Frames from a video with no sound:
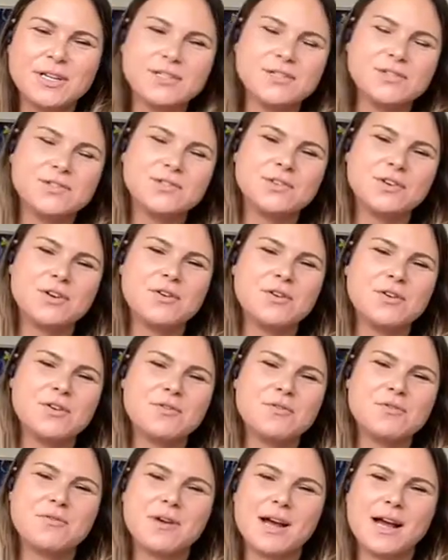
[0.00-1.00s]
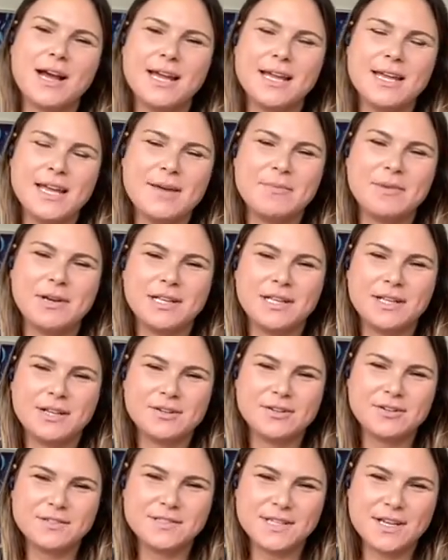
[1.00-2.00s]
So I am a
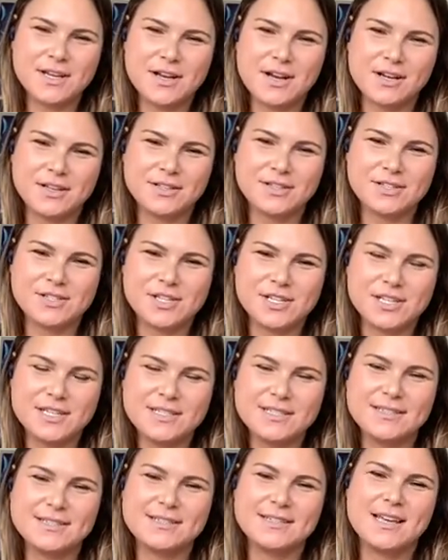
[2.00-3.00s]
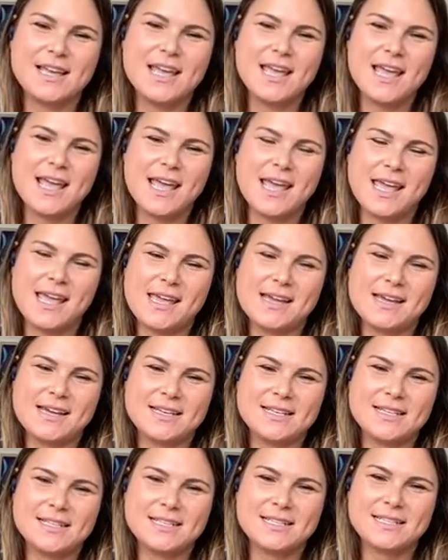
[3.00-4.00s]
clinical psychologist
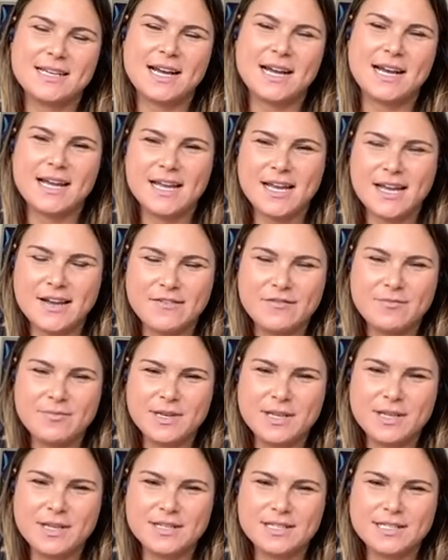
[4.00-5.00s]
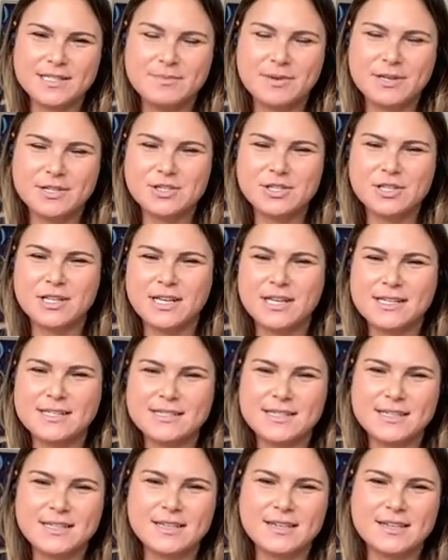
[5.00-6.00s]
and I have been
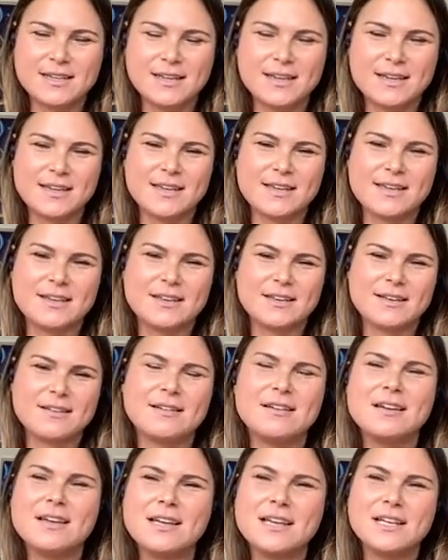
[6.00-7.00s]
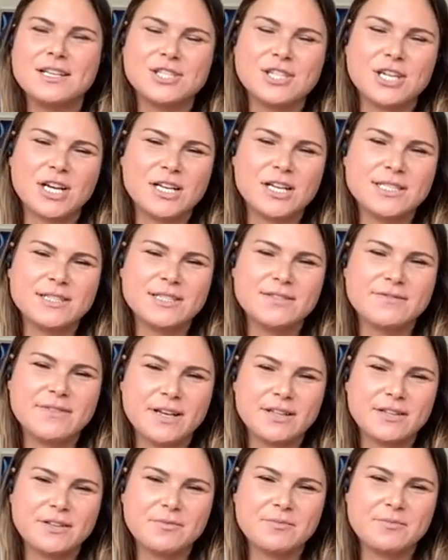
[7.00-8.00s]
specializing in child
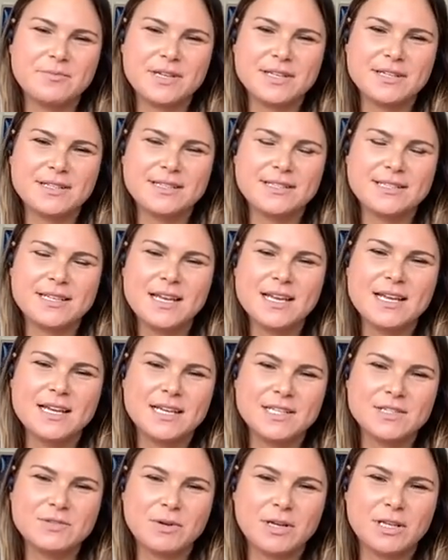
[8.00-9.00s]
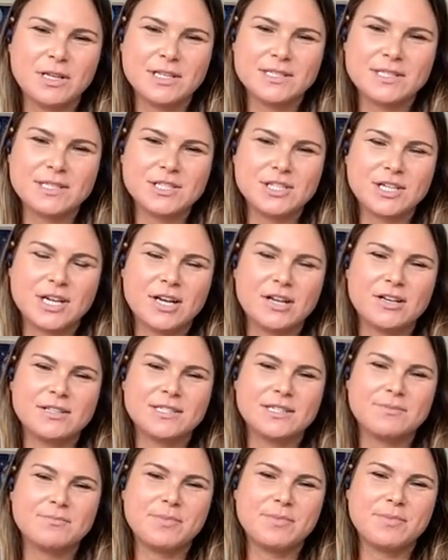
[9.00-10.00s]
development as well as a child
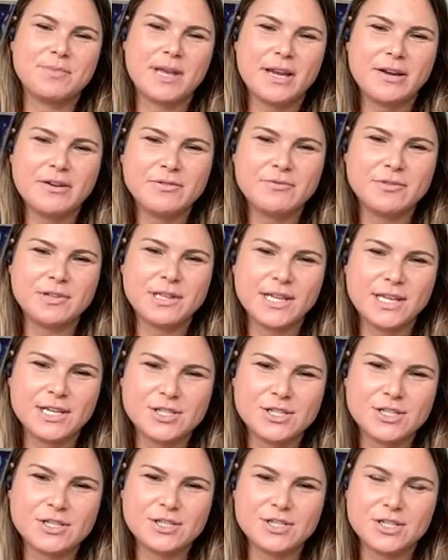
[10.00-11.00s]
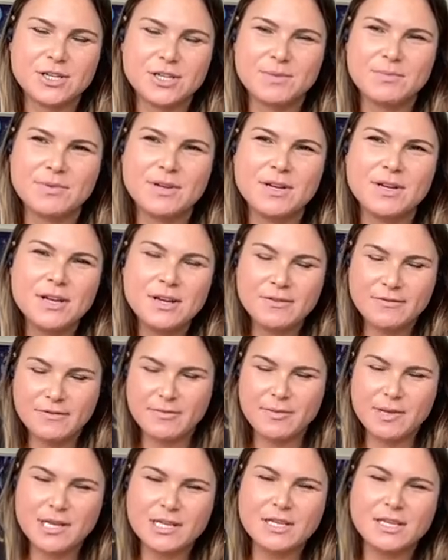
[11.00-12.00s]
and parent relationship for
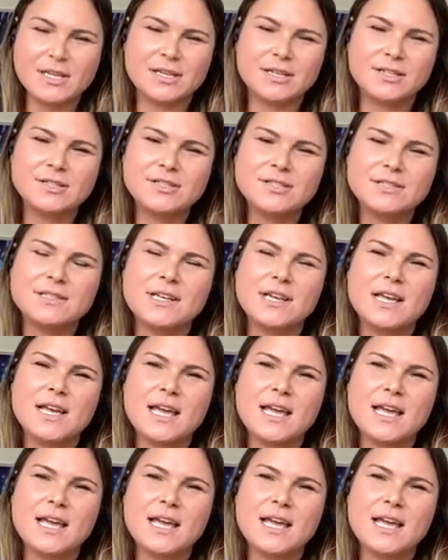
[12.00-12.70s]
many years.